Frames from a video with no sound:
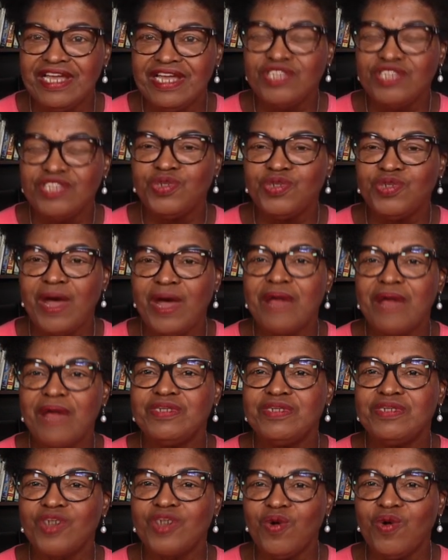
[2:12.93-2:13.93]
So I
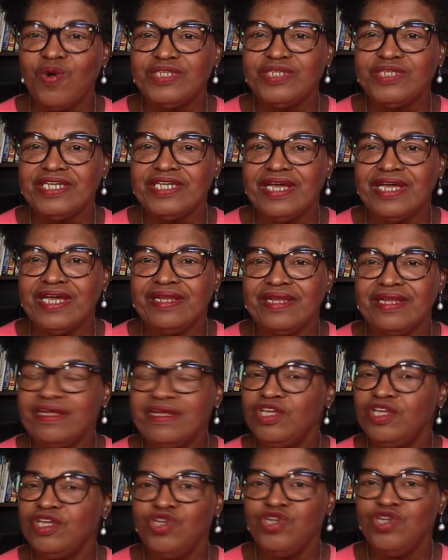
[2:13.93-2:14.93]
was out again,
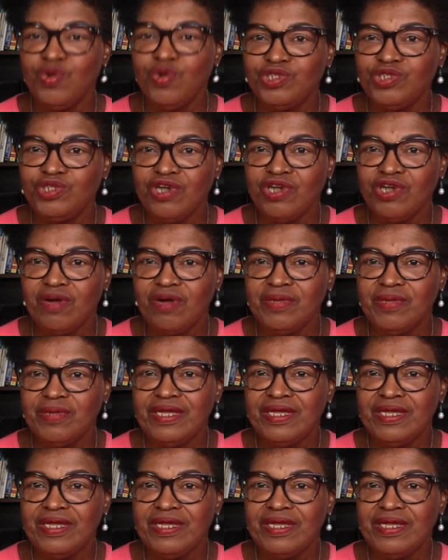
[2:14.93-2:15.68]
no job.